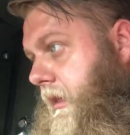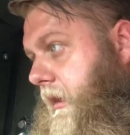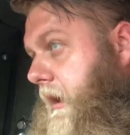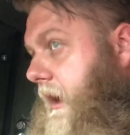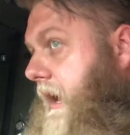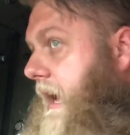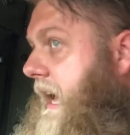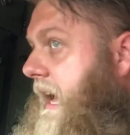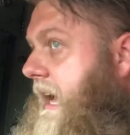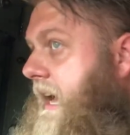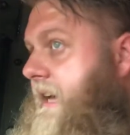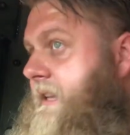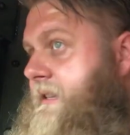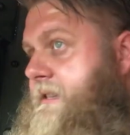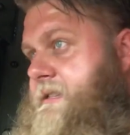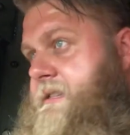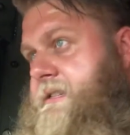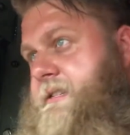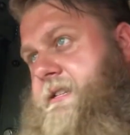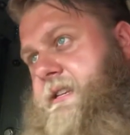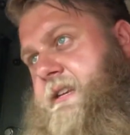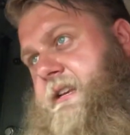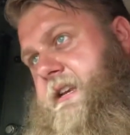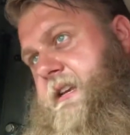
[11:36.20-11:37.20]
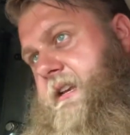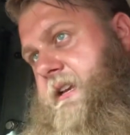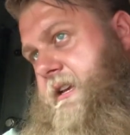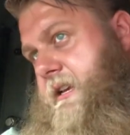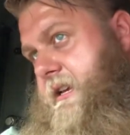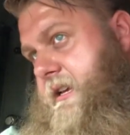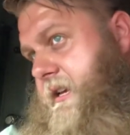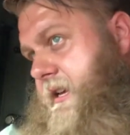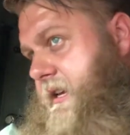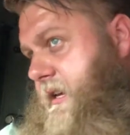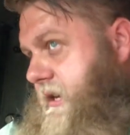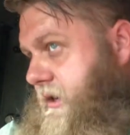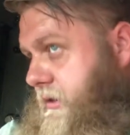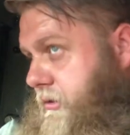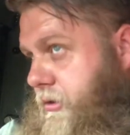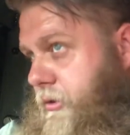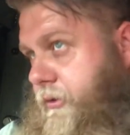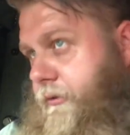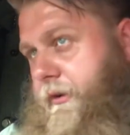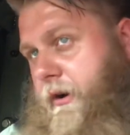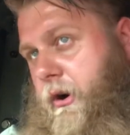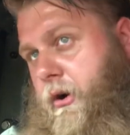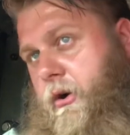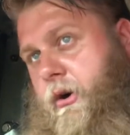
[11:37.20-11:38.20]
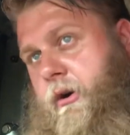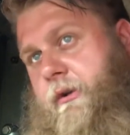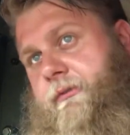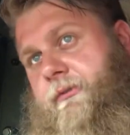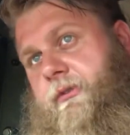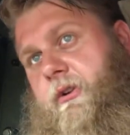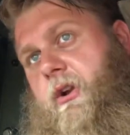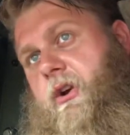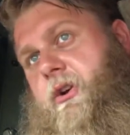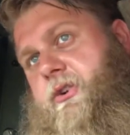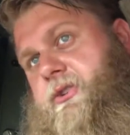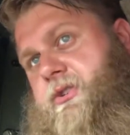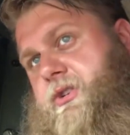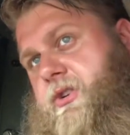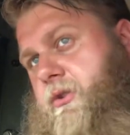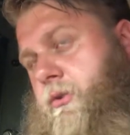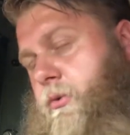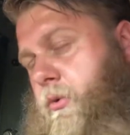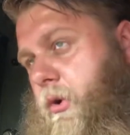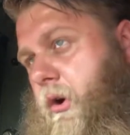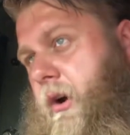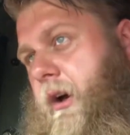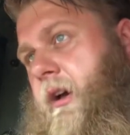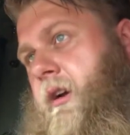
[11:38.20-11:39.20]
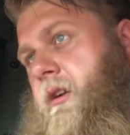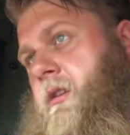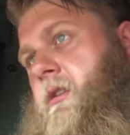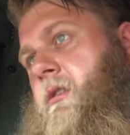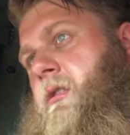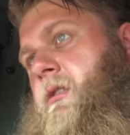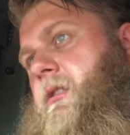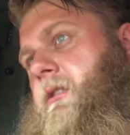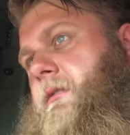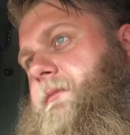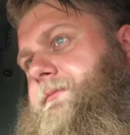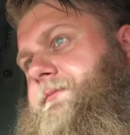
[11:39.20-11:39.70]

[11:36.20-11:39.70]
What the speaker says: And although I've lost quite a lot,